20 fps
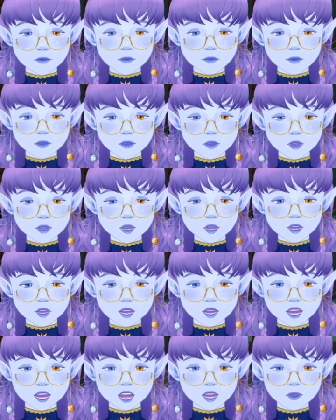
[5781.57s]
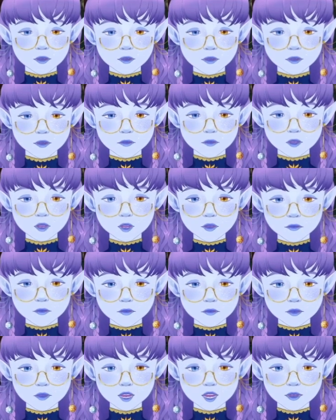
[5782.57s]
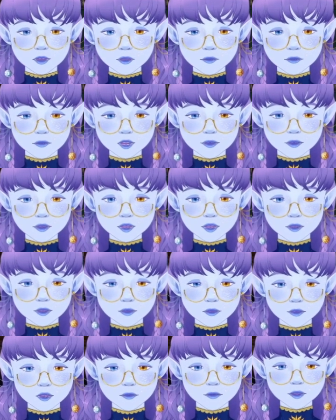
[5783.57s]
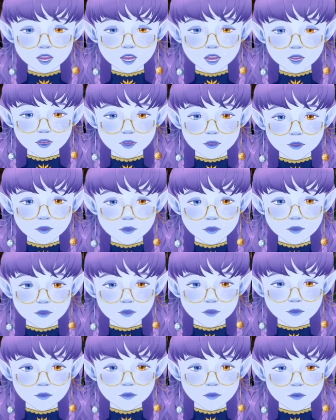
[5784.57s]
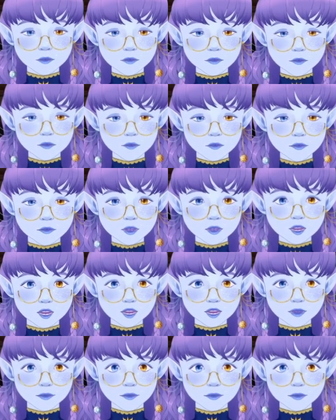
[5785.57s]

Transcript: Yeah, swing those scales, baby. Oh my god, he's so pretty.